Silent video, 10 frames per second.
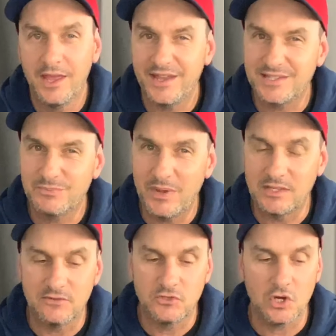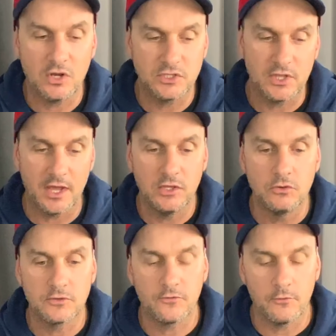expensive charger that I
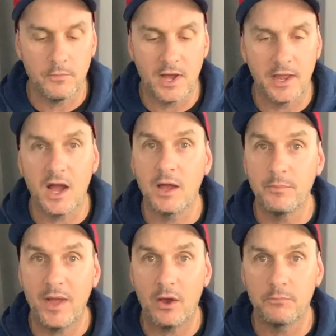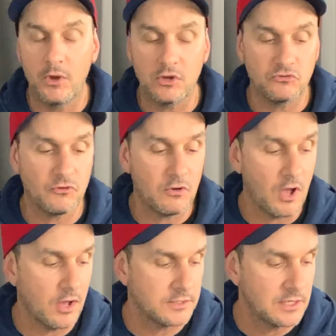use for my high-powered remote control
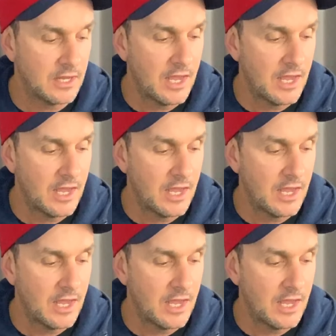cars.